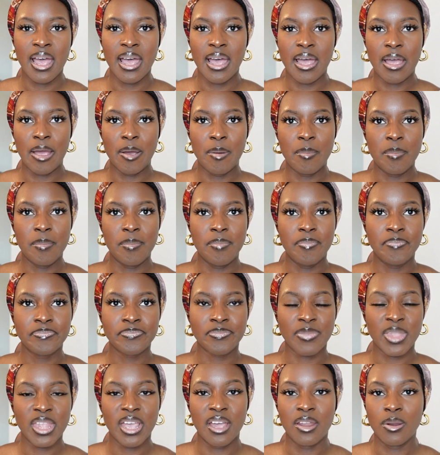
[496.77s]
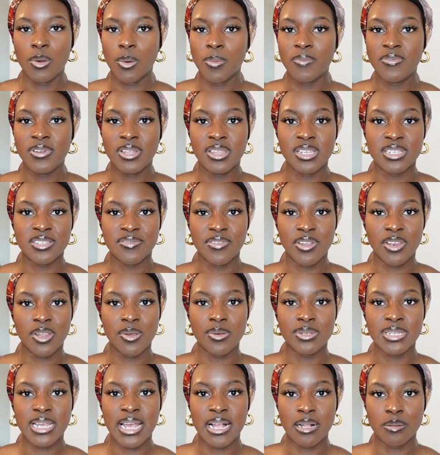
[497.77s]
And hopefully this
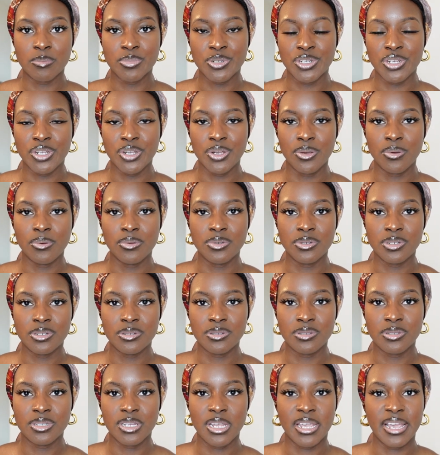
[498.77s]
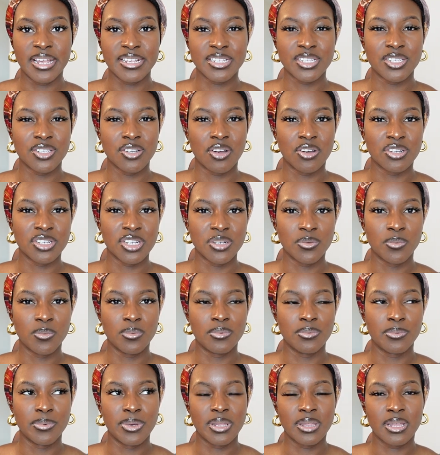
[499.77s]
video has helped you to get started
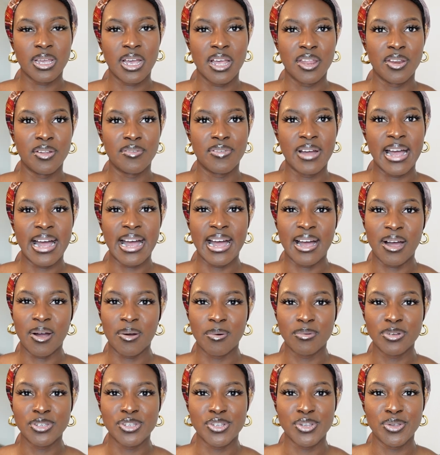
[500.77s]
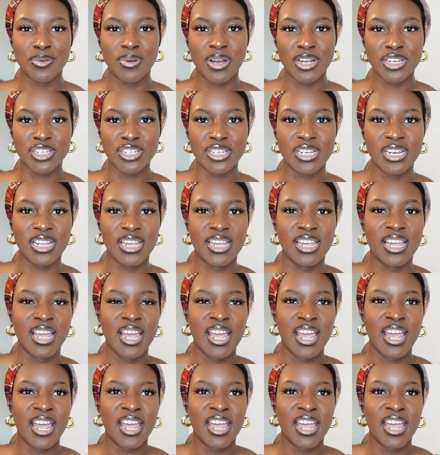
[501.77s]
with kind of how to actually